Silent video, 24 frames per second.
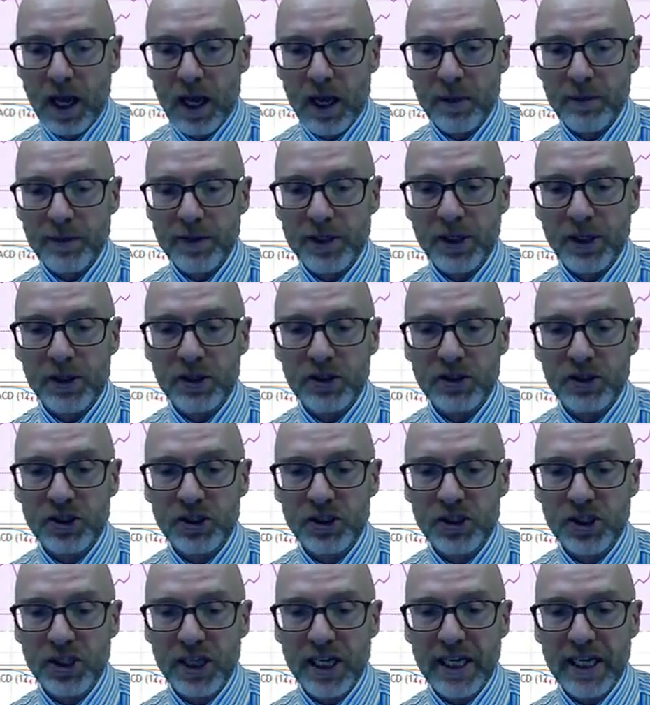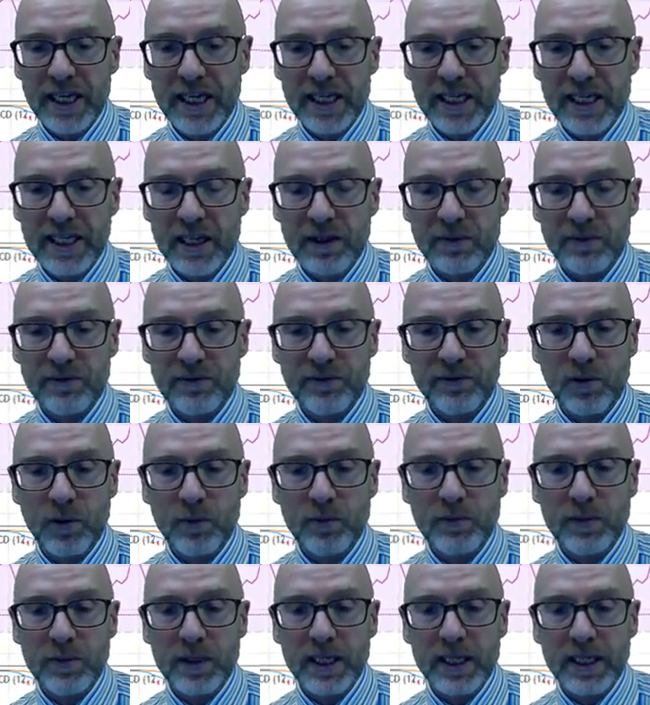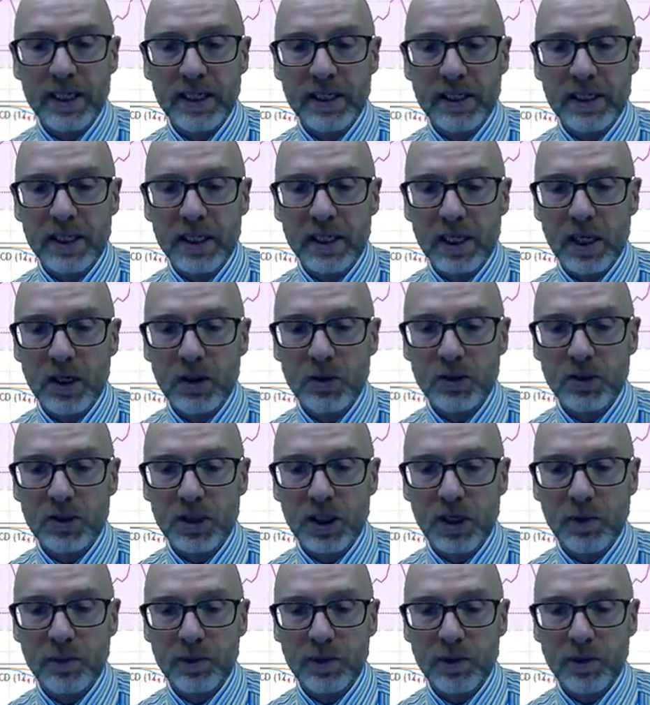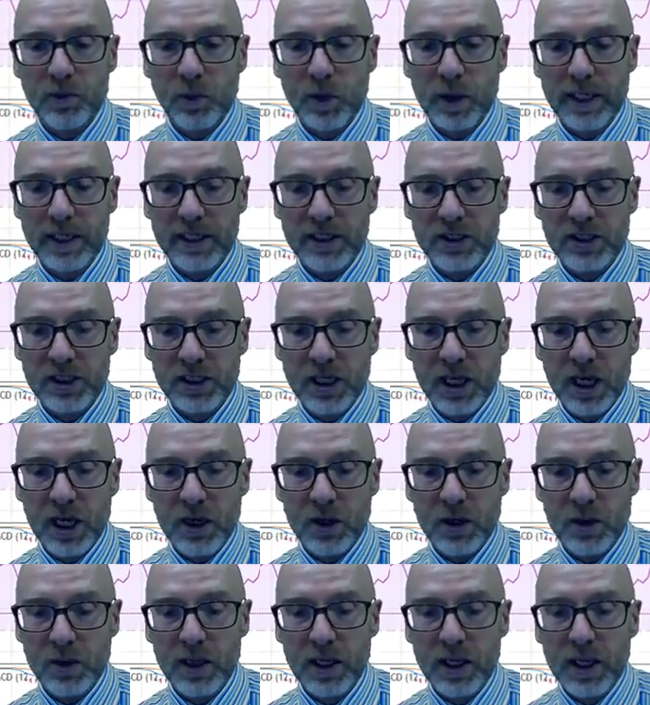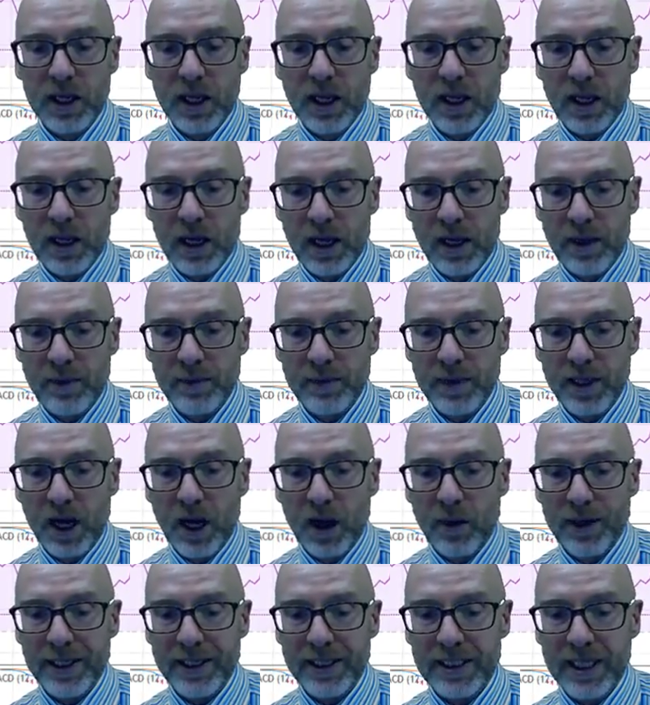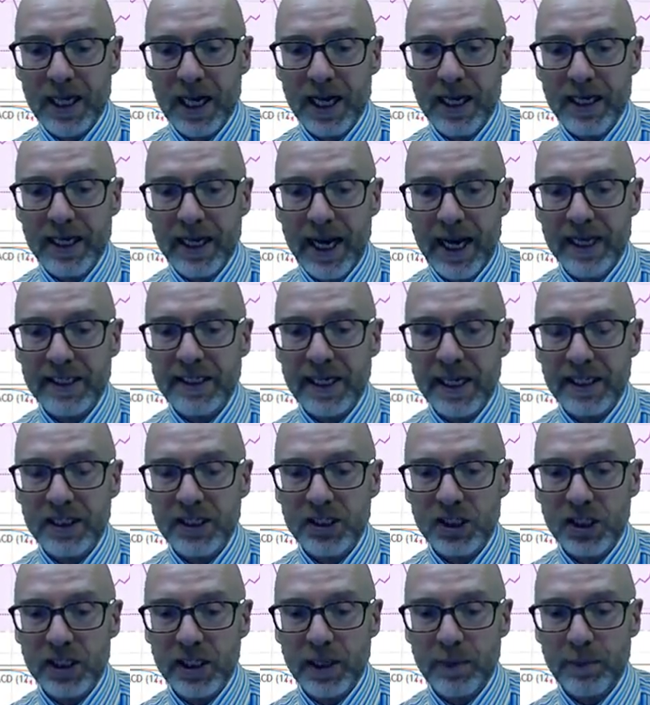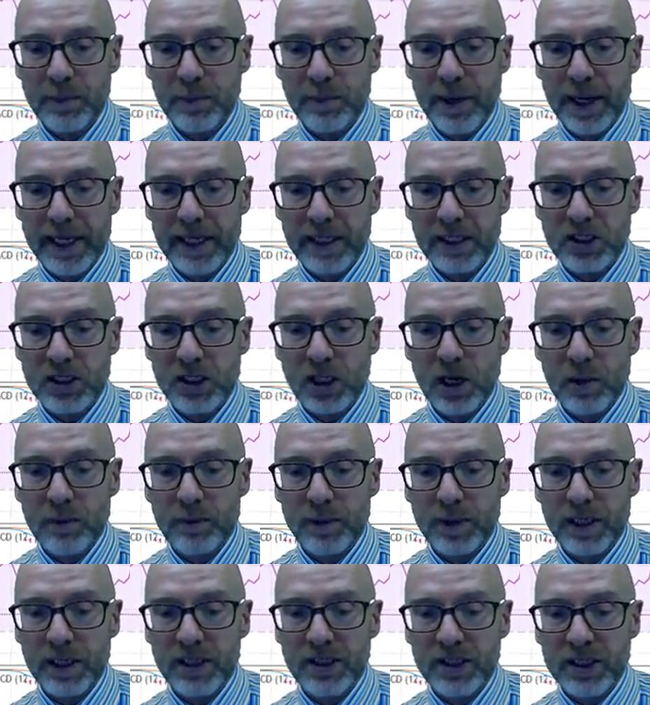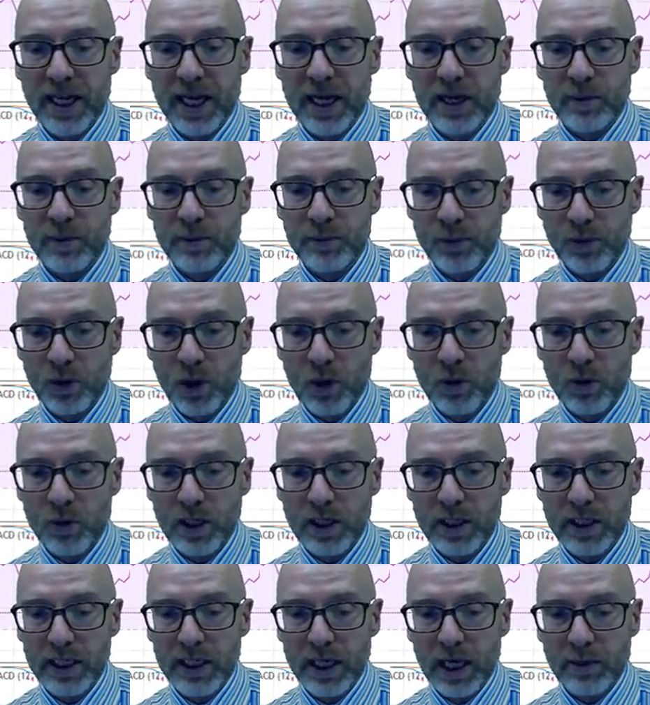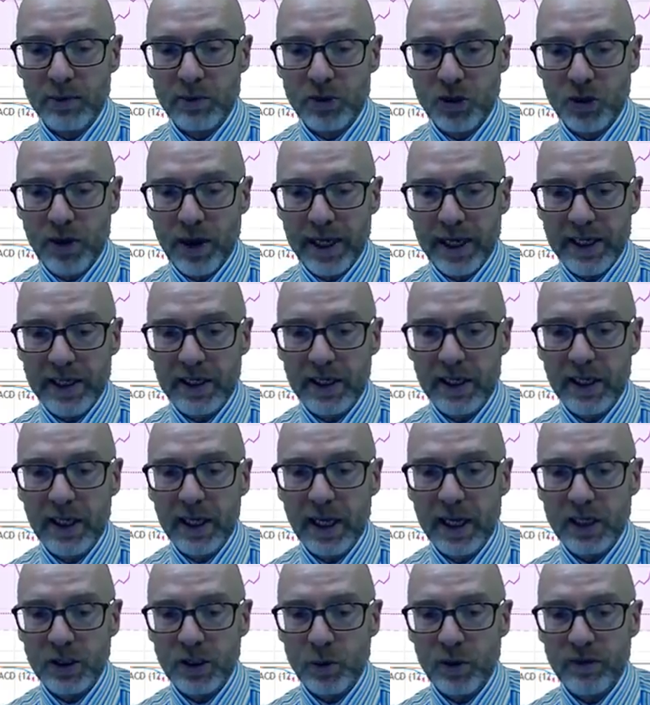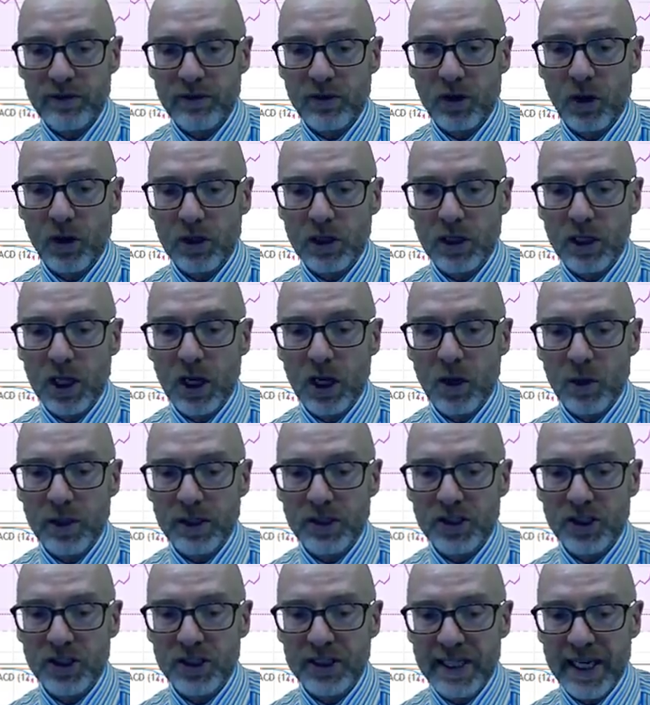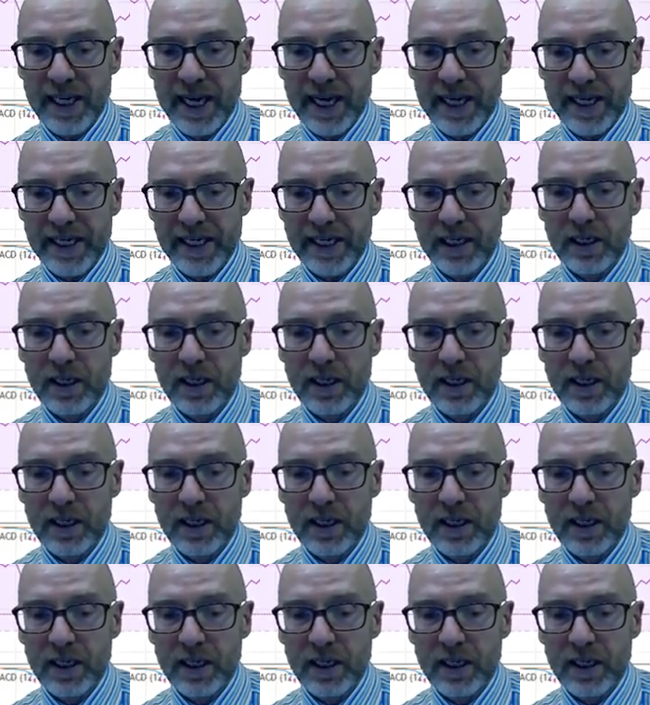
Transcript: You can see that from the lows a couple of weeks ago, the RSI has actually picked up, but has now broken the uptrend as we've gone lower today.